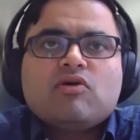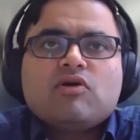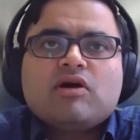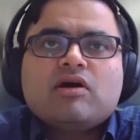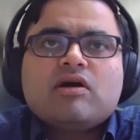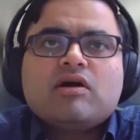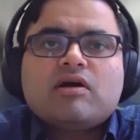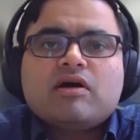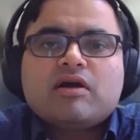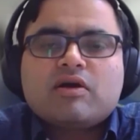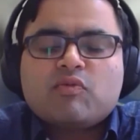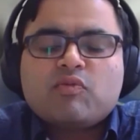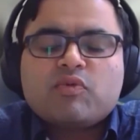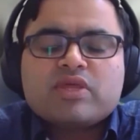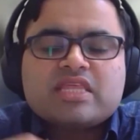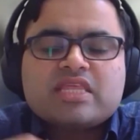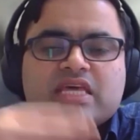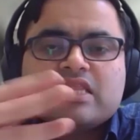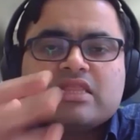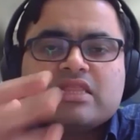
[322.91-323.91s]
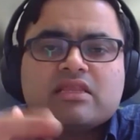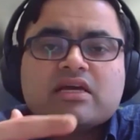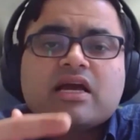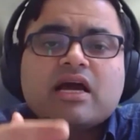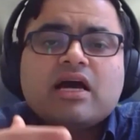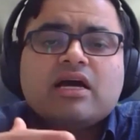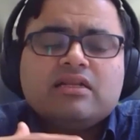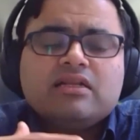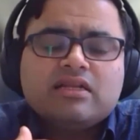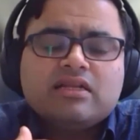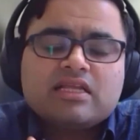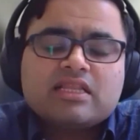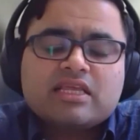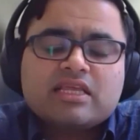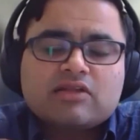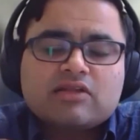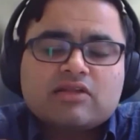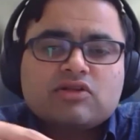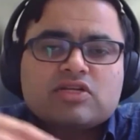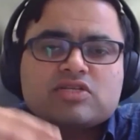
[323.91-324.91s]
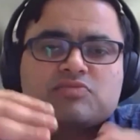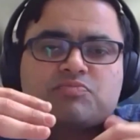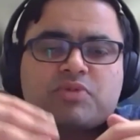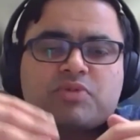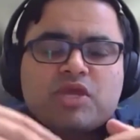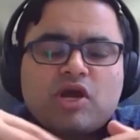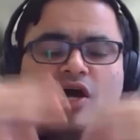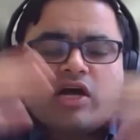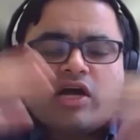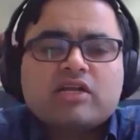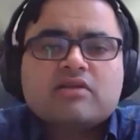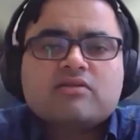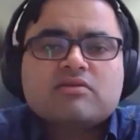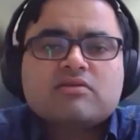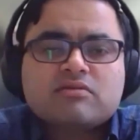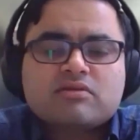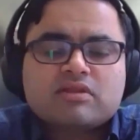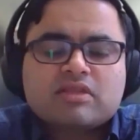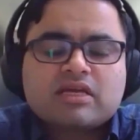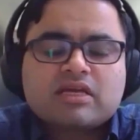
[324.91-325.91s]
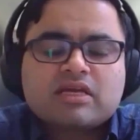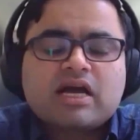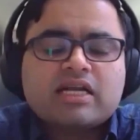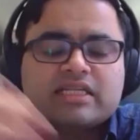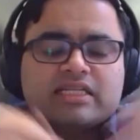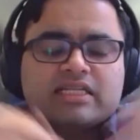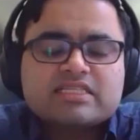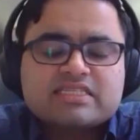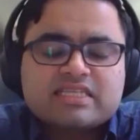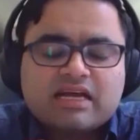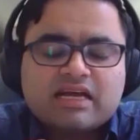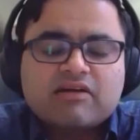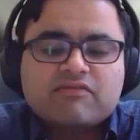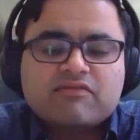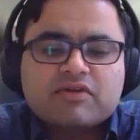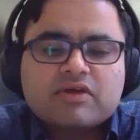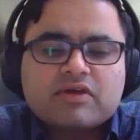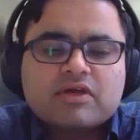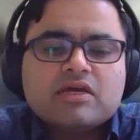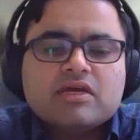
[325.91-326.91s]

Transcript: uh, within the gut, and the other is beyond the gut itself.